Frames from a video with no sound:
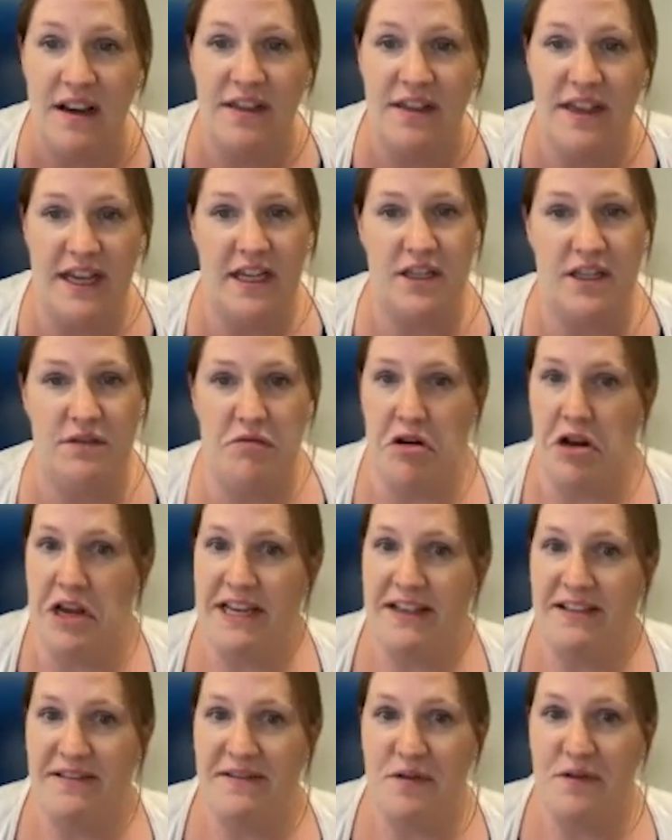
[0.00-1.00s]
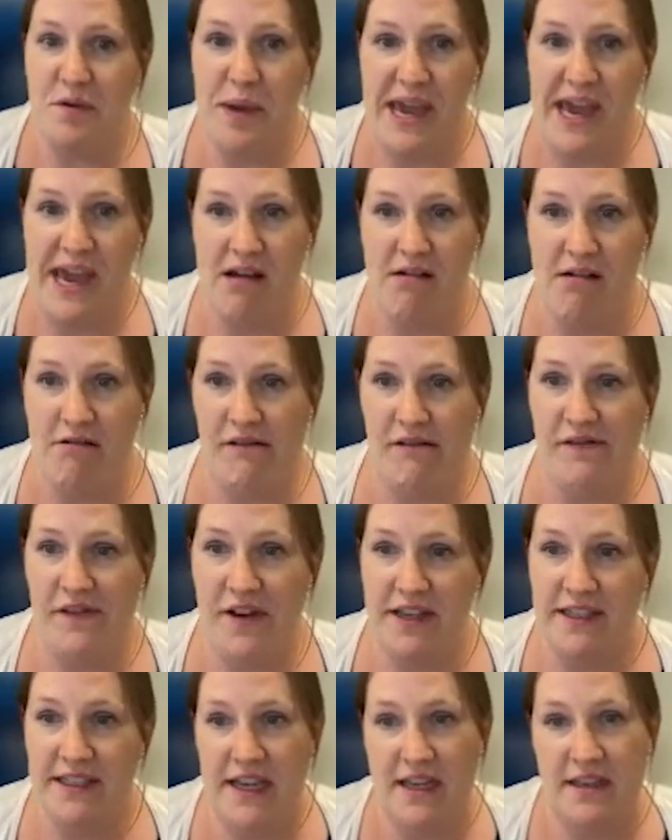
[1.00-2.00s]
Thank you to Ryan for being our
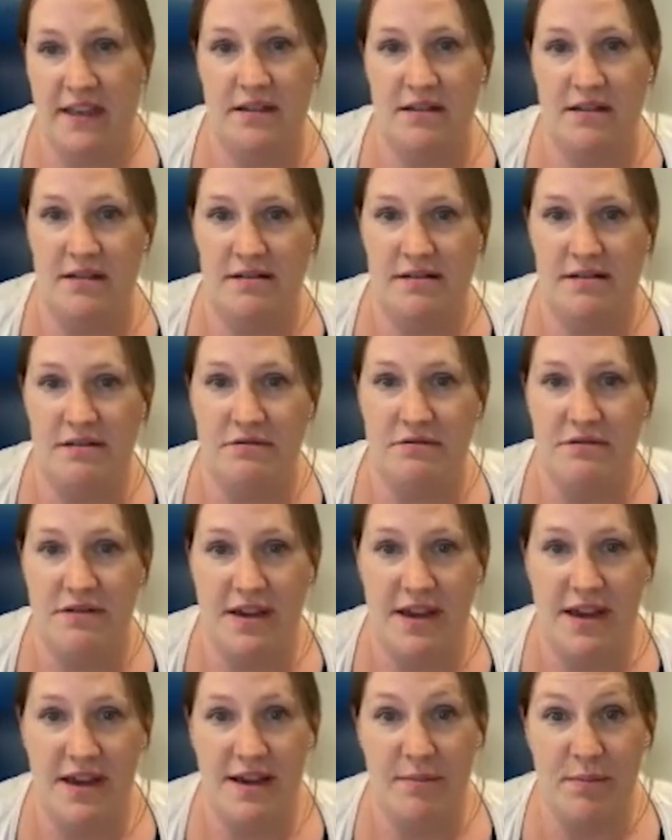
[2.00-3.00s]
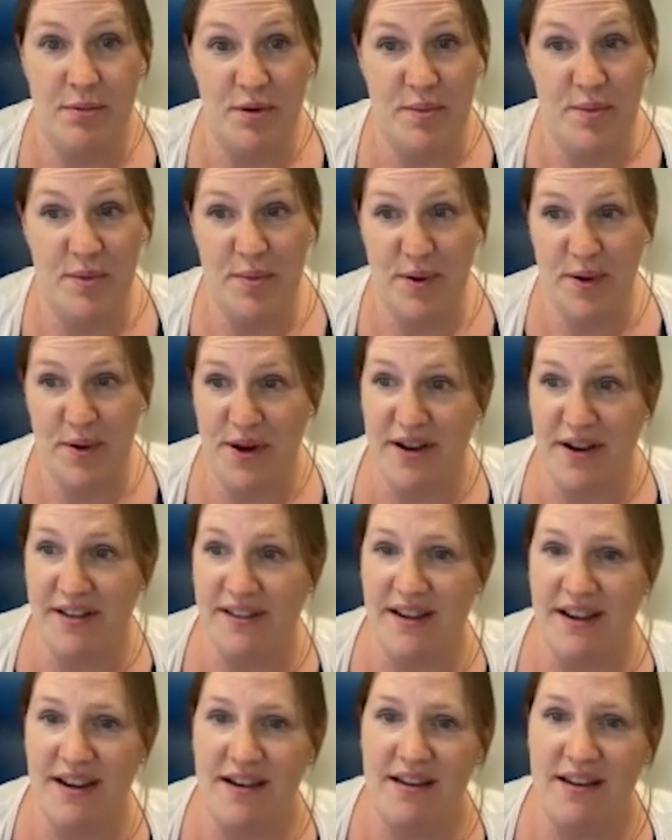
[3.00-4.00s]
first guest star on the Employment
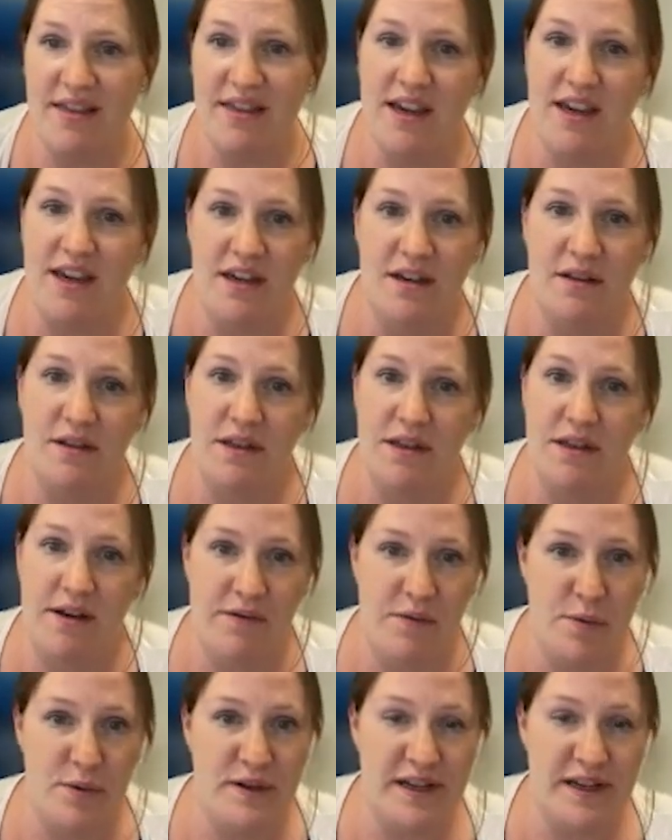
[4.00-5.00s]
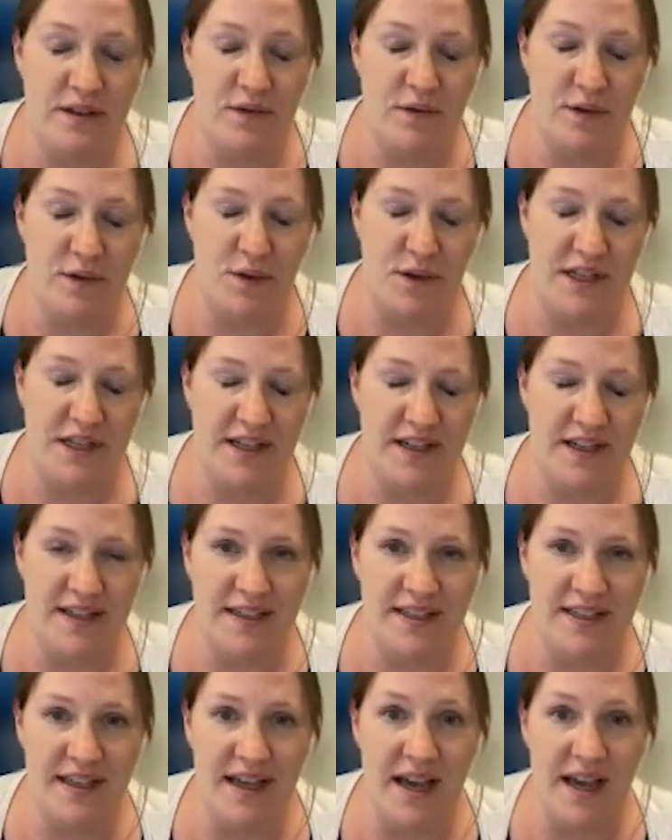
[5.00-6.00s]
Podcast. And thank you to everybody else for joining
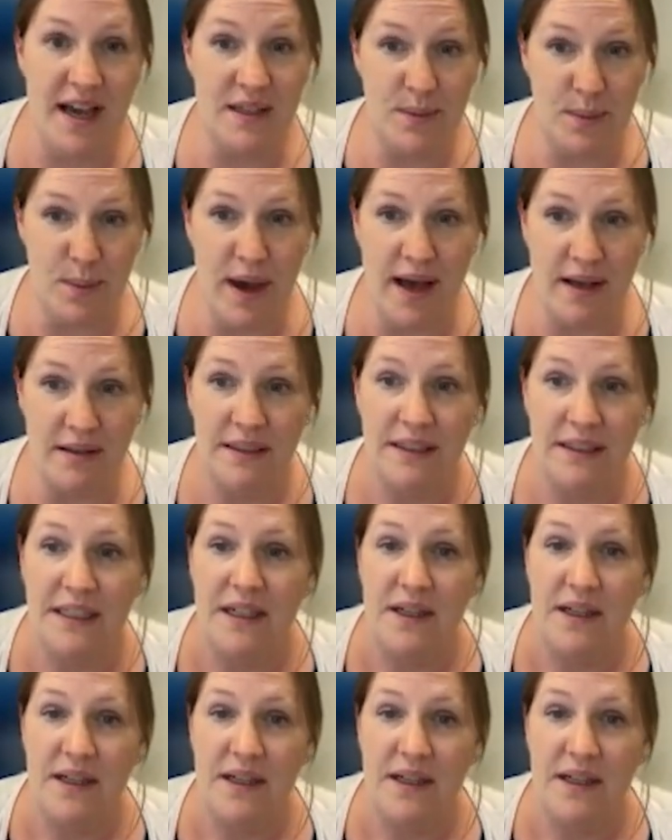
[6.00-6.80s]
us as well.